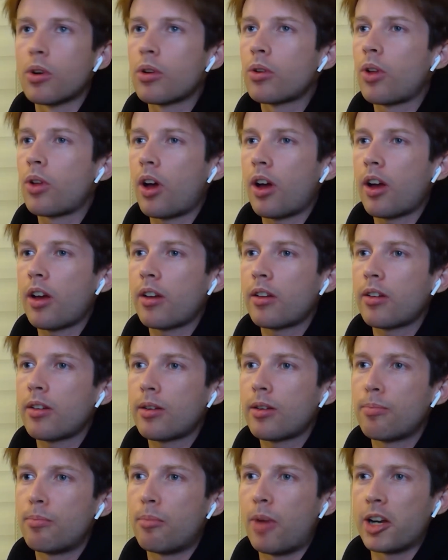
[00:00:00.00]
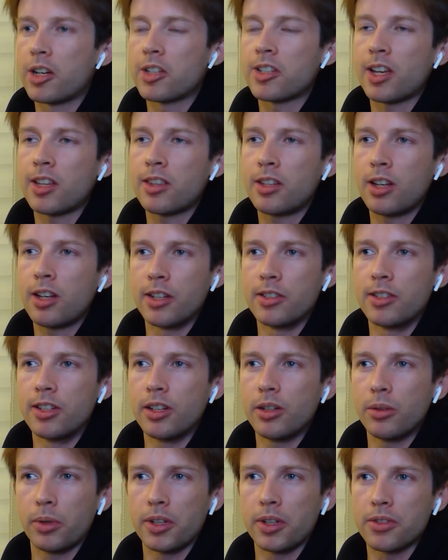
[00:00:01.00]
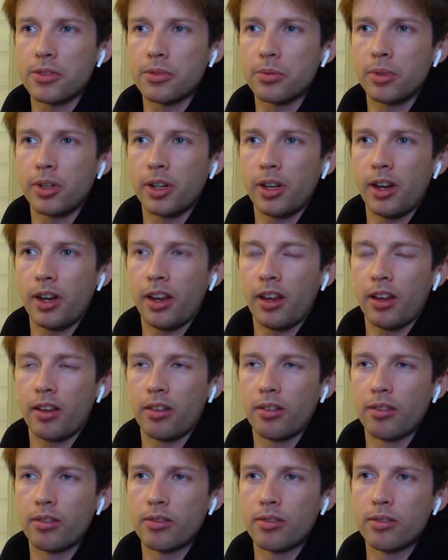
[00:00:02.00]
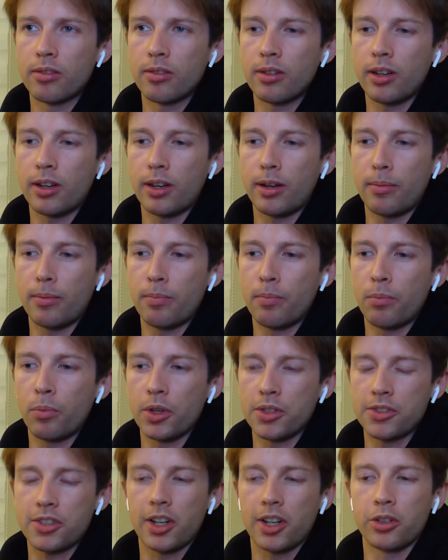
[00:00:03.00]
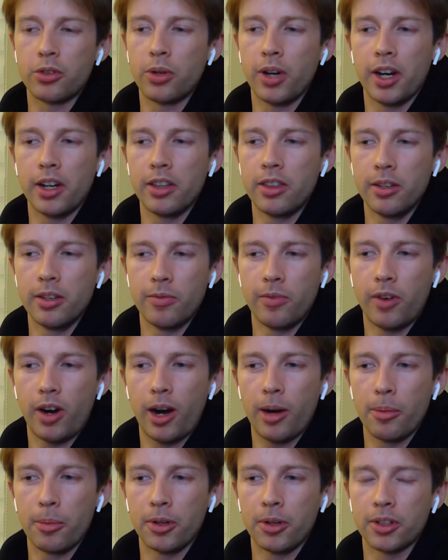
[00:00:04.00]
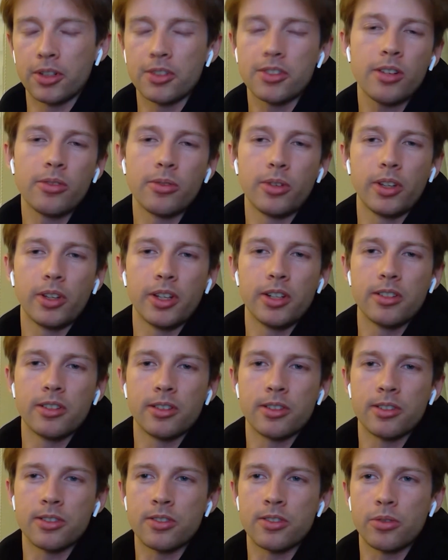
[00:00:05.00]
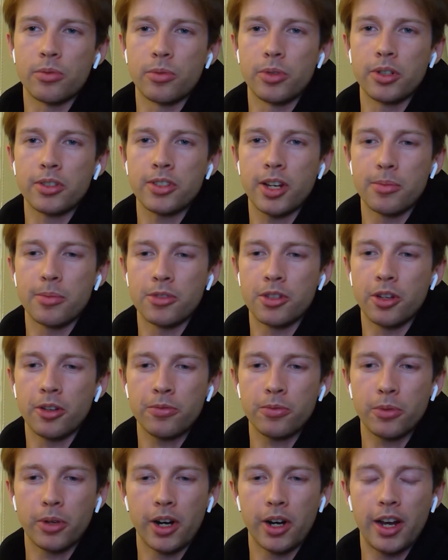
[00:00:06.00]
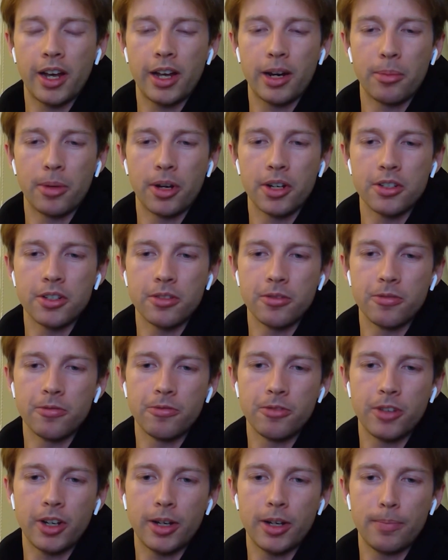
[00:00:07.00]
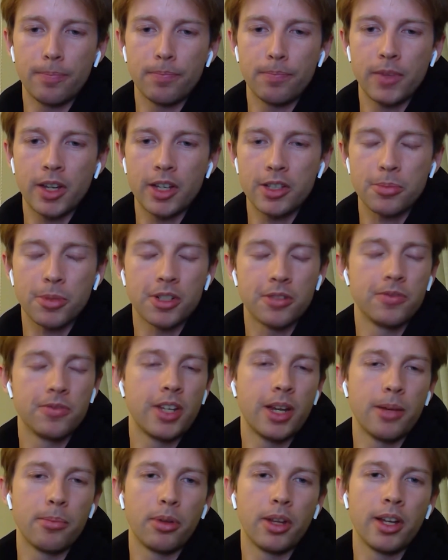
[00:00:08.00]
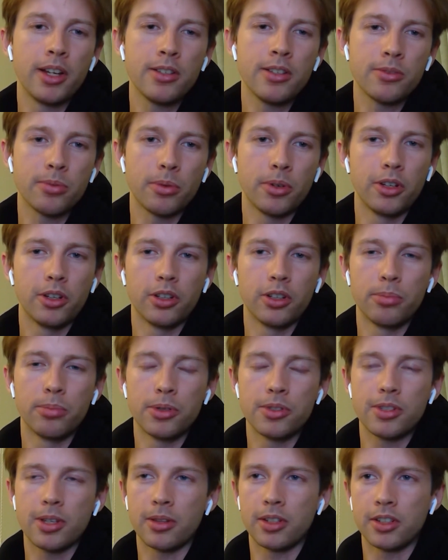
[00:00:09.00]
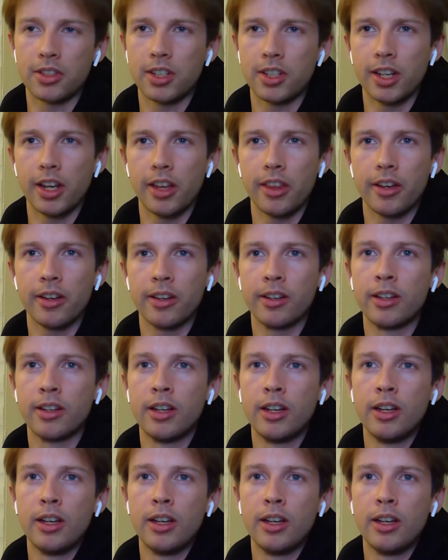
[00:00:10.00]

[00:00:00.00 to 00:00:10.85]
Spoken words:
Well, I just had the idea once when once I'd created the environment, because Unreal Engine, because it's a real time software, it had a bunch of has a bunch of templates where you can put something together